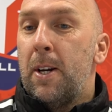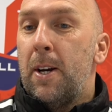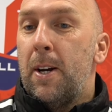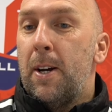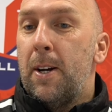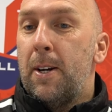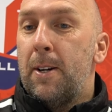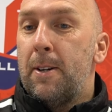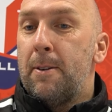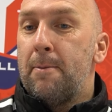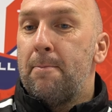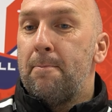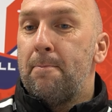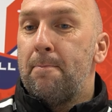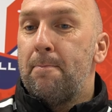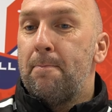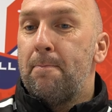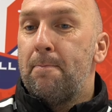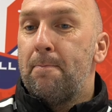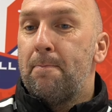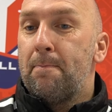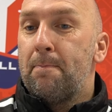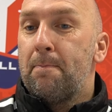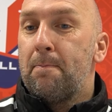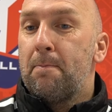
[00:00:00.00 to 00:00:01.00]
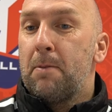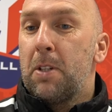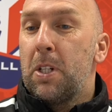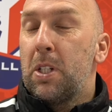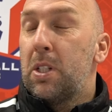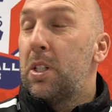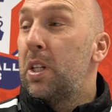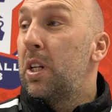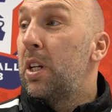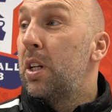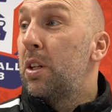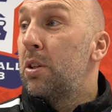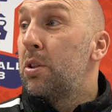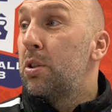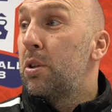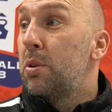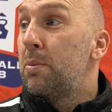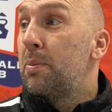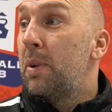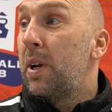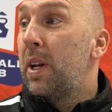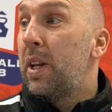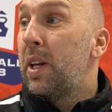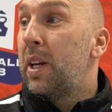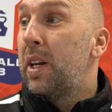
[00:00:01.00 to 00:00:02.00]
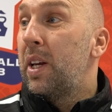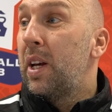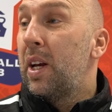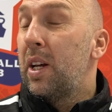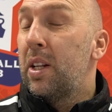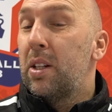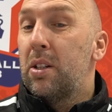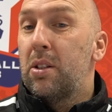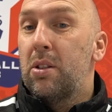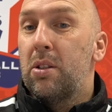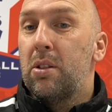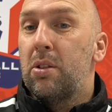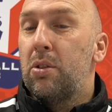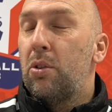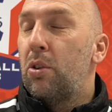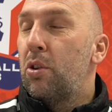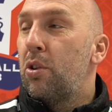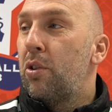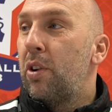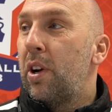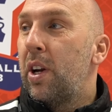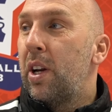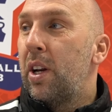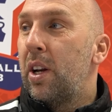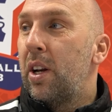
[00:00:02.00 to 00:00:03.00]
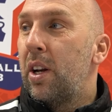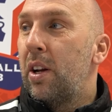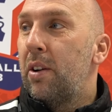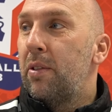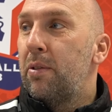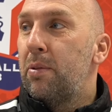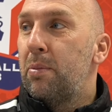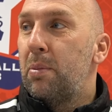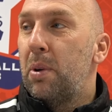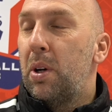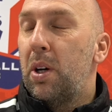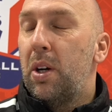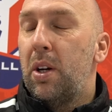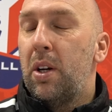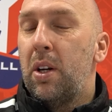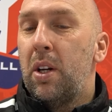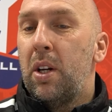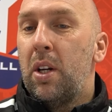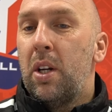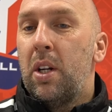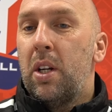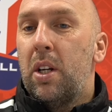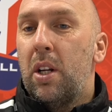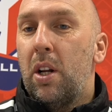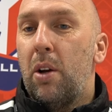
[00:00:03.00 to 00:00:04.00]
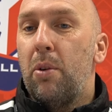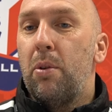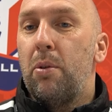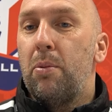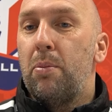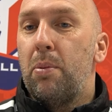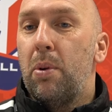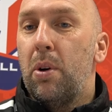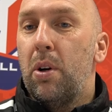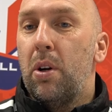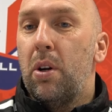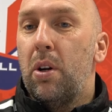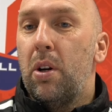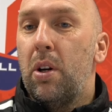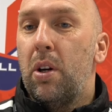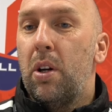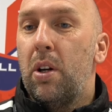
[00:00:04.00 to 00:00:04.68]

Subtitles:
conceding too many and not creating enough, but we've put